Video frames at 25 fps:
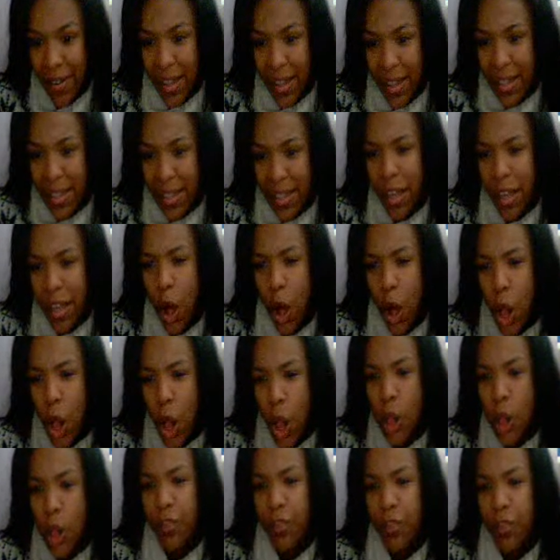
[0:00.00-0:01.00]
the whole
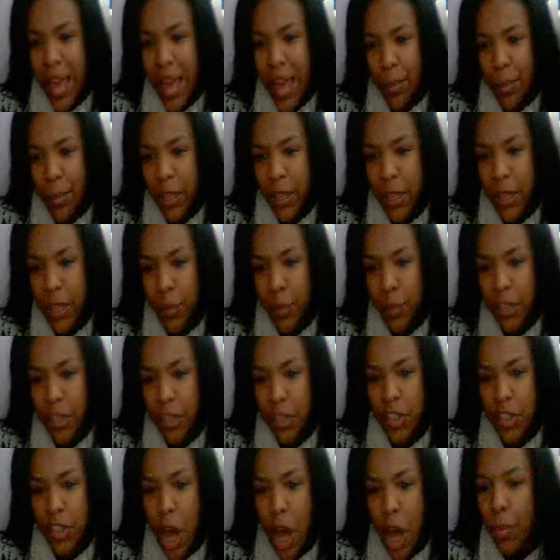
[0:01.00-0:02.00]
family would
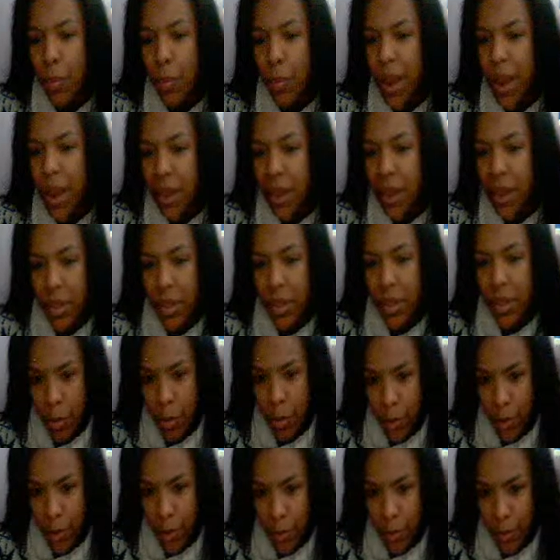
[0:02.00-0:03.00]
stop whatever they were
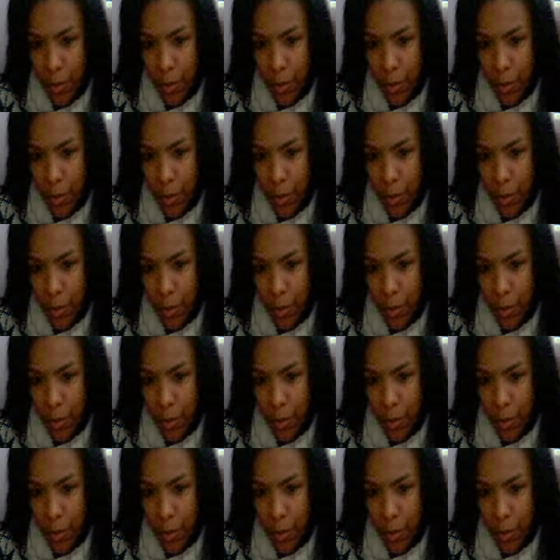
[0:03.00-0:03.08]
doing